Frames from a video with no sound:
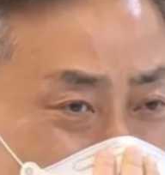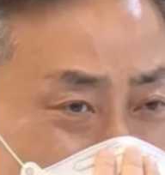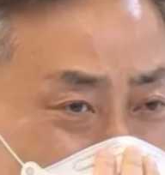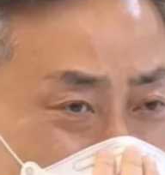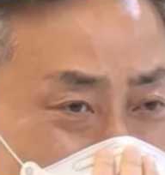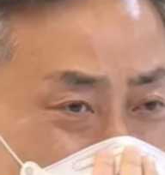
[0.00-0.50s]

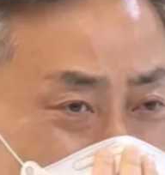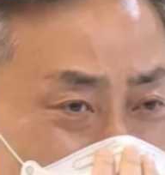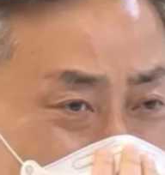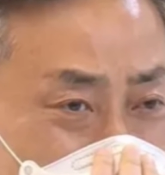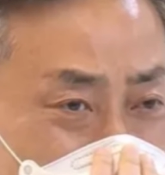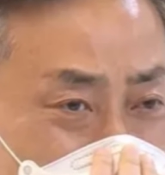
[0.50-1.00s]
And he was
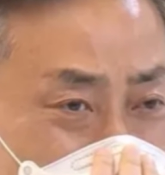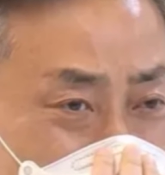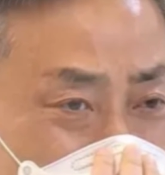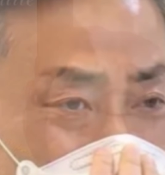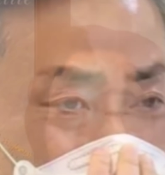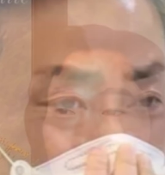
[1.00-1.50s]
trying to give
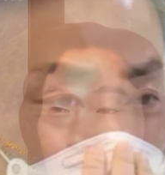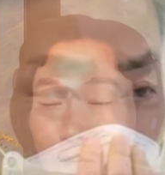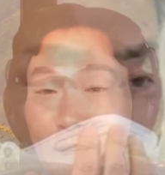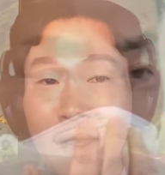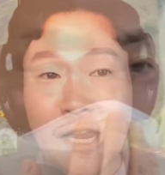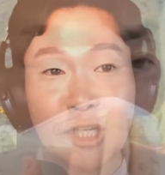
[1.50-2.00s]
them
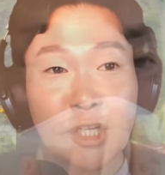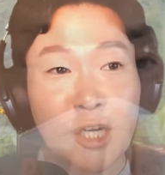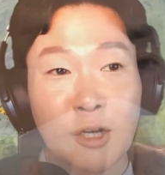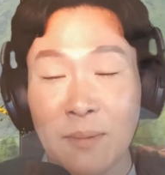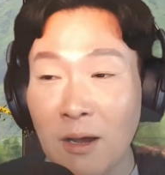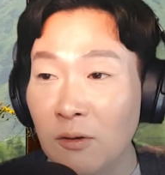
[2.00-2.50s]

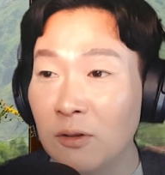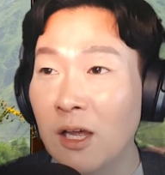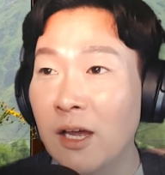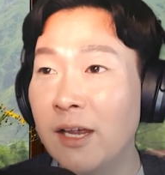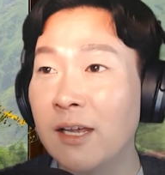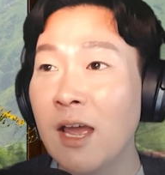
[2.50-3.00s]
information about
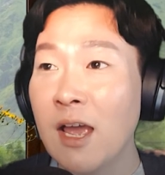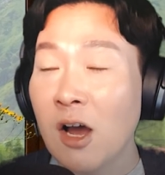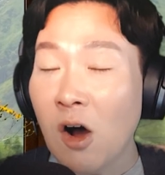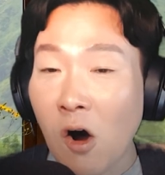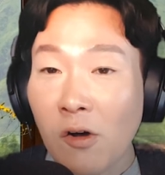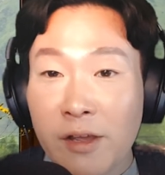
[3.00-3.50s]

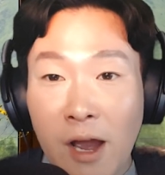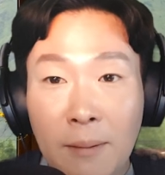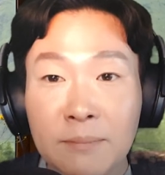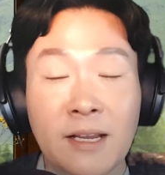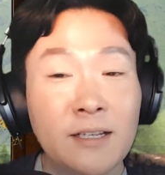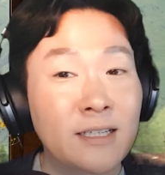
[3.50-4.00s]
all the
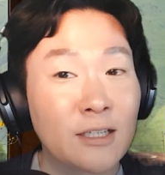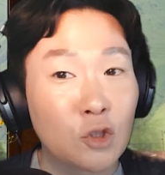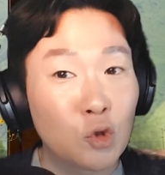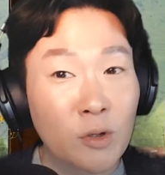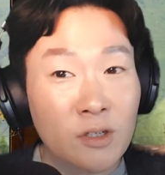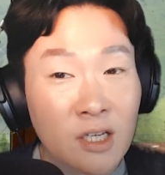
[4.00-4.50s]
updates as
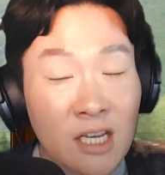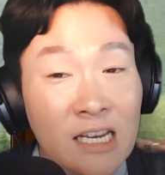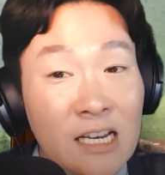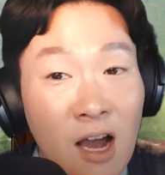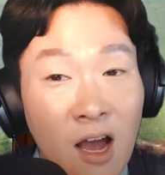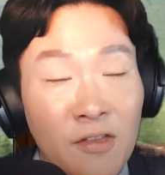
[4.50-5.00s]
soon as he
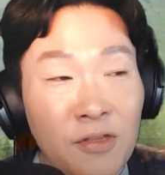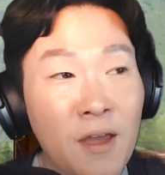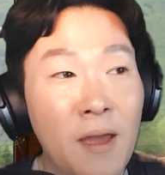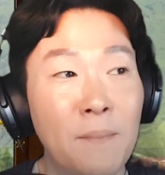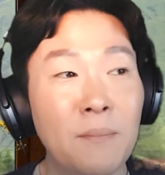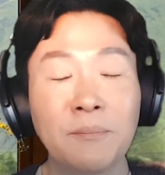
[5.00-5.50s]
got
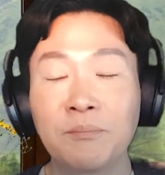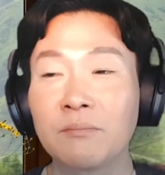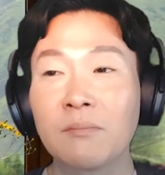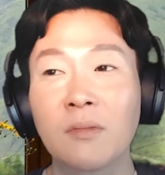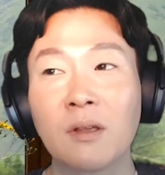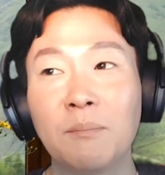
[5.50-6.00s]
them.
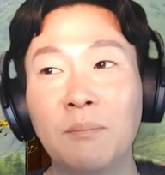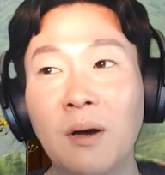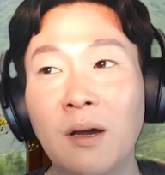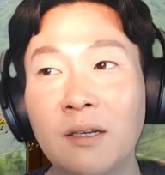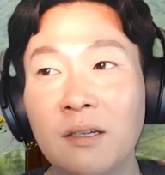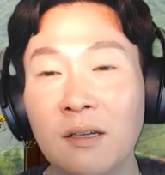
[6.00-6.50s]

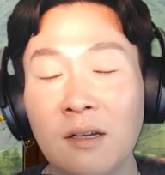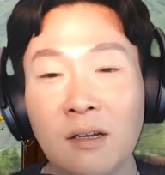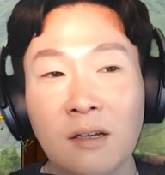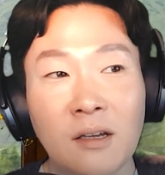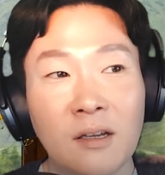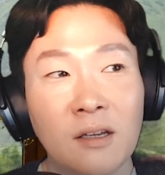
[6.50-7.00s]
But
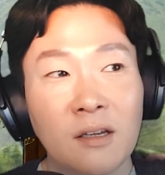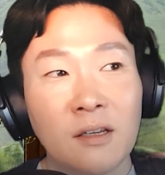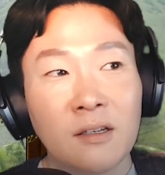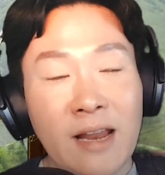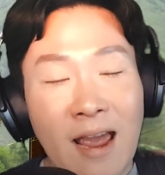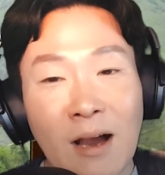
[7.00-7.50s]

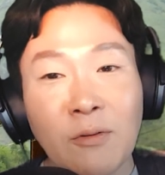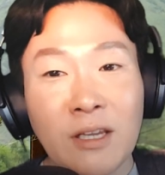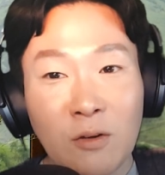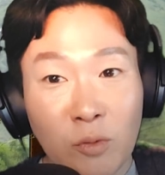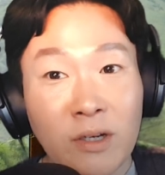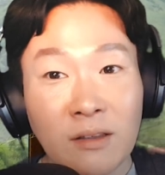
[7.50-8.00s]
now
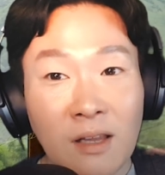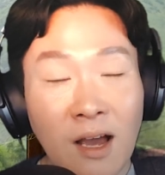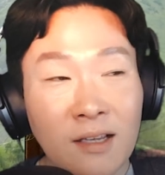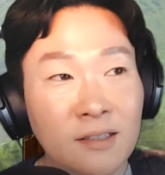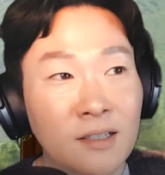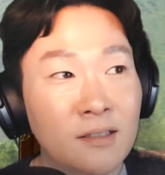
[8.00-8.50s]
he
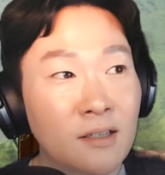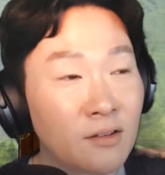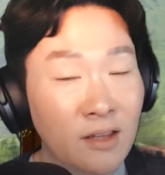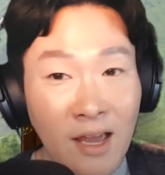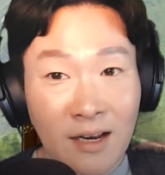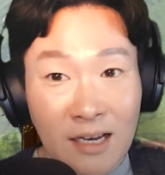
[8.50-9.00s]
realizes
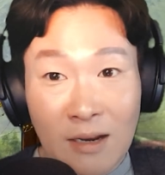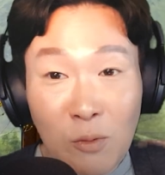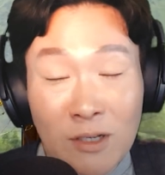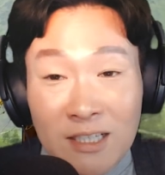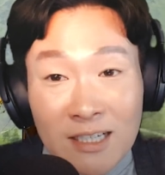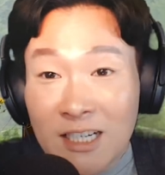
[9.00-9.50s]
that it
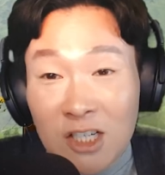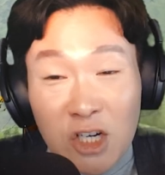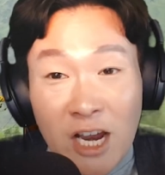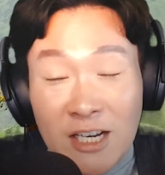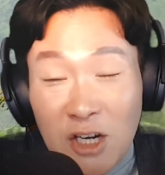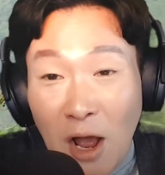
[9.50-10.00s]
wasn't going to
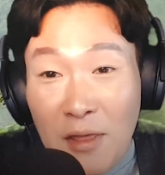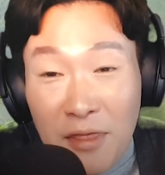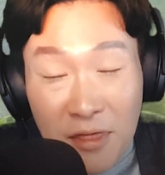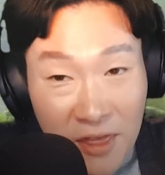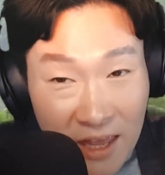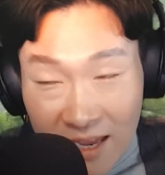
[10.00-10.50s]
change a
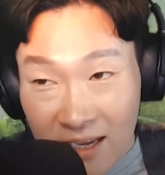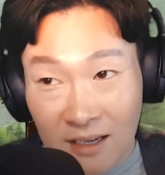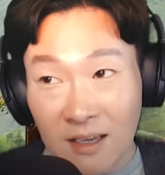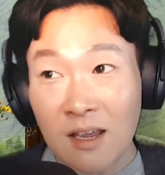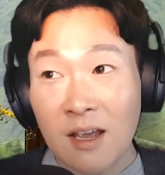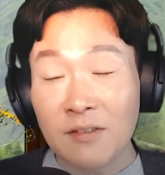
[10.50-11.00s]

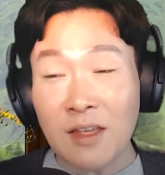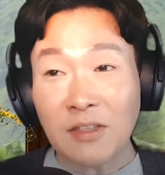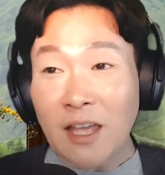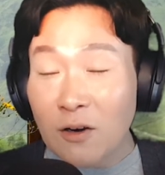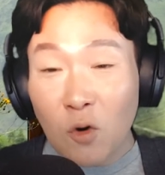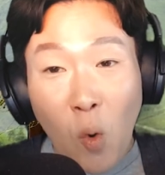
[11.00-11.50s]
thing, that
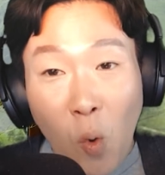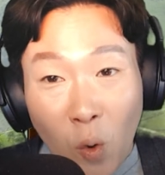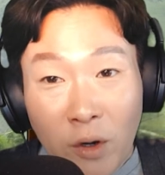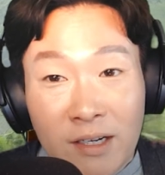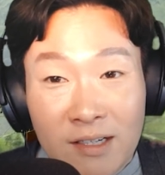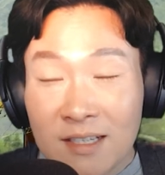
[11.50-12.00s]
they had
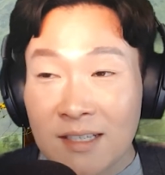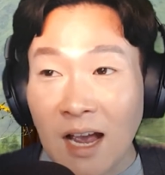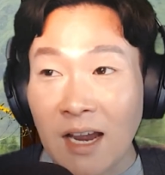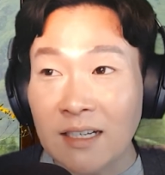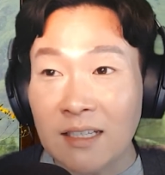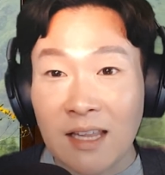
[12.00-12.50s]
already
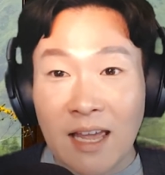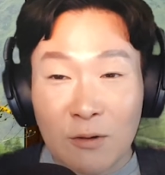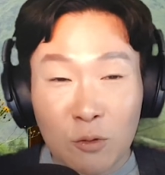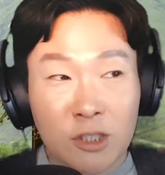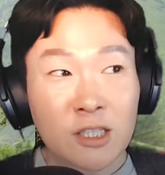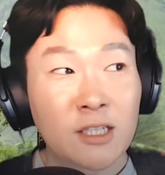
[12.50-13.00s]
decided that it
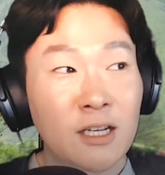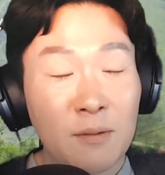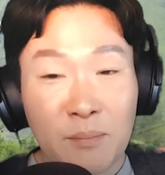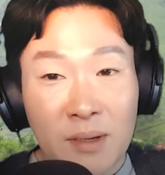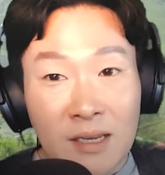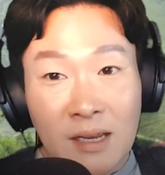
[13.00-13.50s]
was just going to
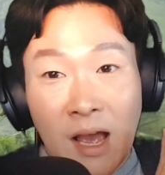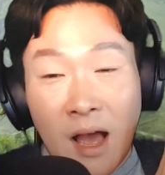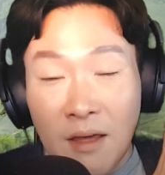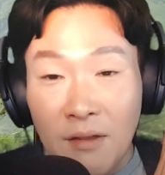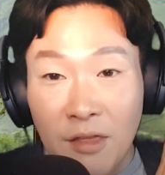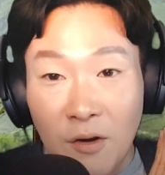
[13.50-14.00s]
be,
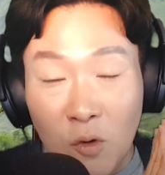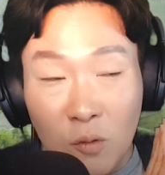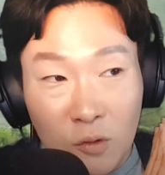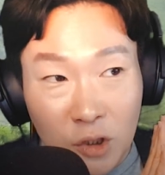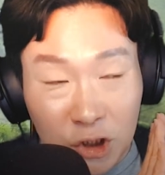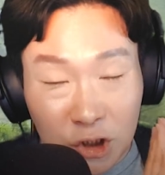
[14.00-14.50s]

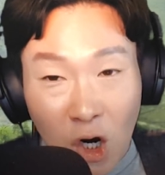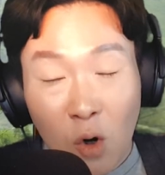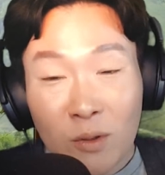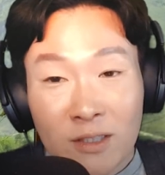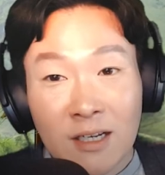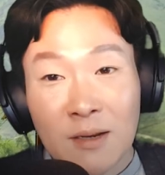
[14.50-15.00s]
the show
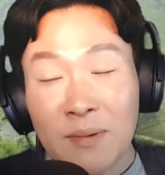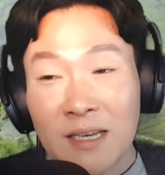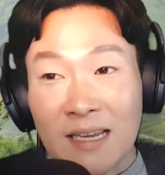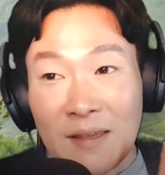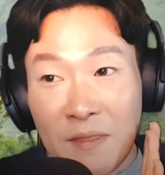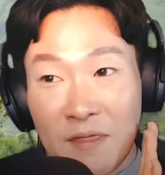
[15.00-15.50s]
was going to be
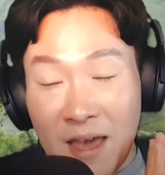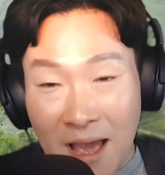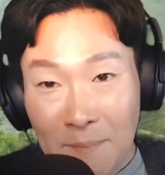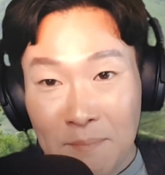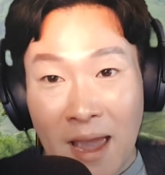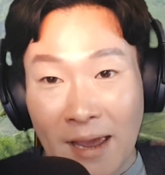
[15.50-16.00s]
in
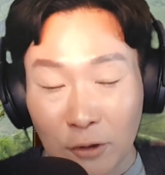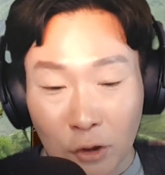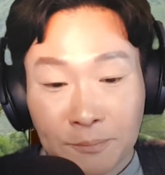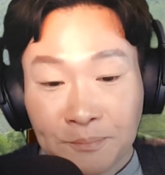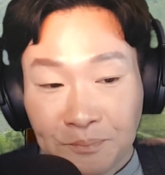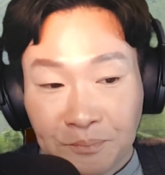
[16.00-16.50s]
that manner.